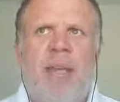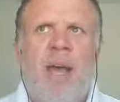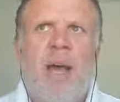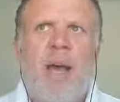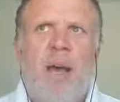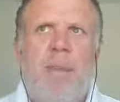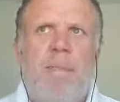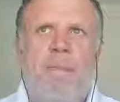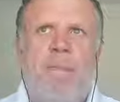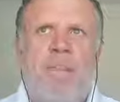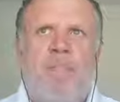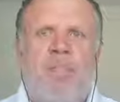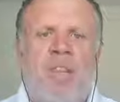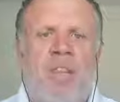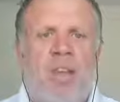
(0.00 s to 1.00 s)

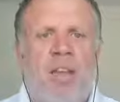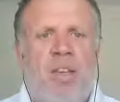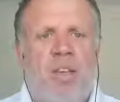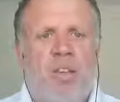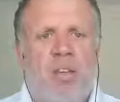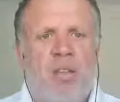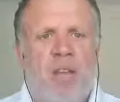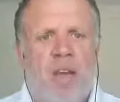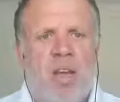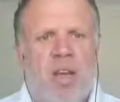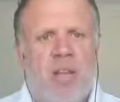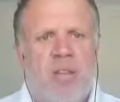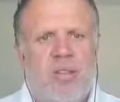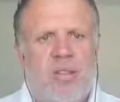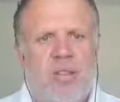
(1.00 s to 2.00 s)
Thank you
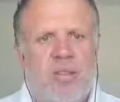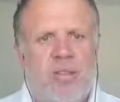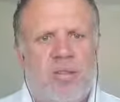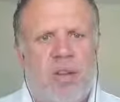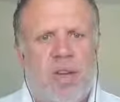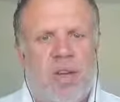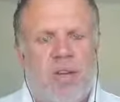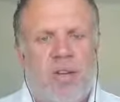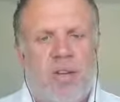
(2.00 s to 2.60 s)
to